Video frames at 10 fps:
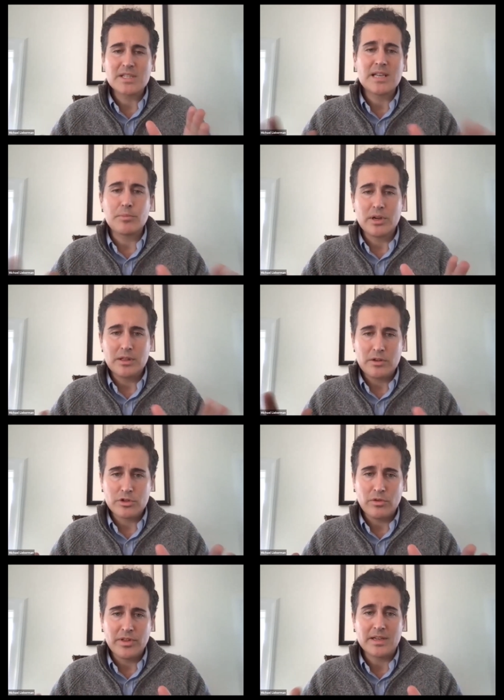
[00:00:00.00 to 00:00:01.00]
separate those
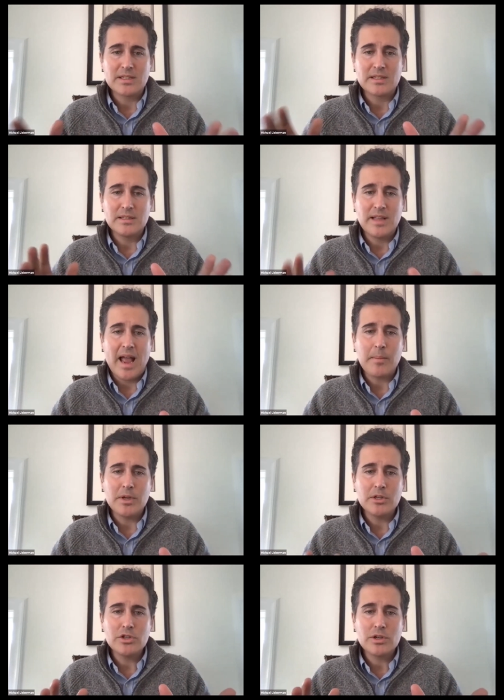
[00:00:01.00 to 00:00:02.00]
two things:
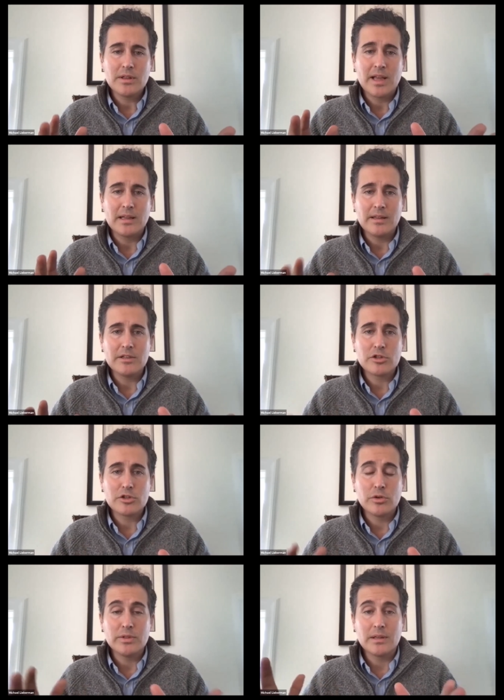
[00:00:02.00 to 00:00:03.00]
damage that leads
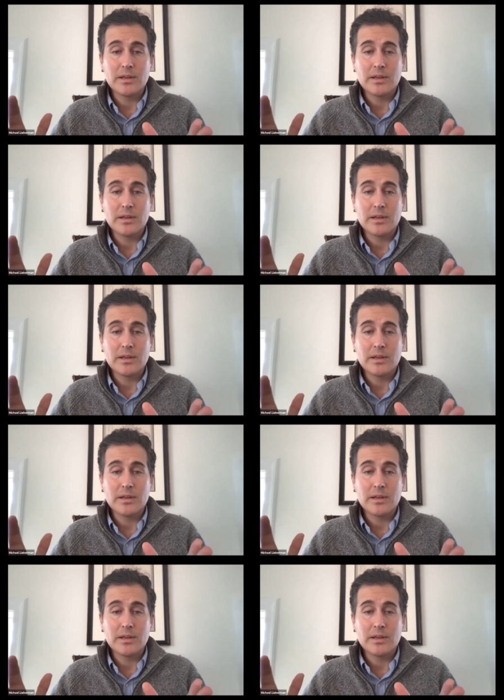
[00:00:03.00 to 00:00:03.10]
to